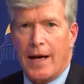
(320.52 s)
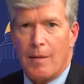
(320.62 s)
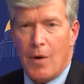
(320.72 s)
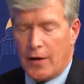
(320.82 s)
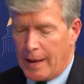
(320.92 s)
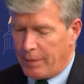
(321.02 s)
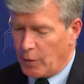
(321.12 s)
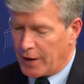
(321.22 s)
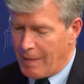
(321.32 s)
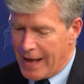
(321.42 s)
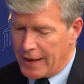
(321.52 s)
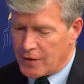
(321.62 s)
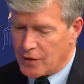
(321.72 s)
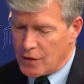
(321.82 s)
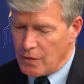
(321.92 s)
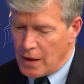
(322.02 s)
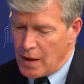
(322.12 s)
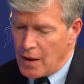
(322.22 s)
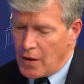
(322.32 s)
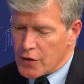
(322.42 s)
I'm Mark Keppler with the Maddy Institute.
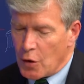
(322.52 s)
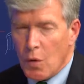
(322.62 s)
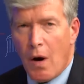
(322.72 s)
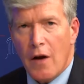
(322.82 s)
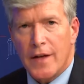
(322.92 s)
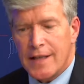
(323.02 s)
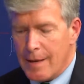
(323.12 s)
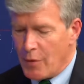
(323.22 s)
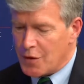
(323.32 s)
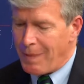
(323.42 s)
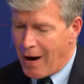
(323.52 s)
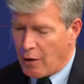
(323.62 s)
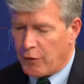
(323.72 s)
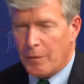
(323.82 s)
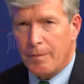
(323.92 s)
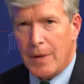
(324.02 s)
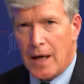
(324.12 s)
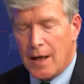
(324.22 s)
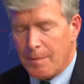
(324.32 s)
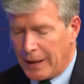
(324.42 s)
So who are the 10 most powerful
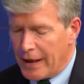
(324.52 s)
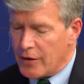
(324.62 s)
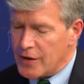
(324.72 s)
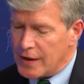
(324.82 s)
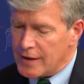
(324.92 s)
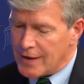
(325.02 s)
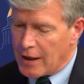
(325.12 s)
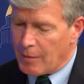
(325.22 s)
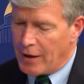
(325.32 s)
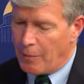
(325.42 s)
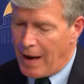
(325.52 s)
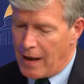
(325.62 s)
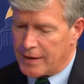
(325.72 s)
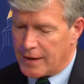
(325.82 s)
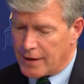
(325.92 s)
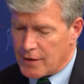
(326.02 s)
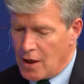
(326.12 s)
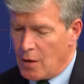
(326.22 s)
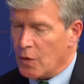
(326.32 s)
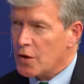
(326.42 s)
players in Sacramento politics? We're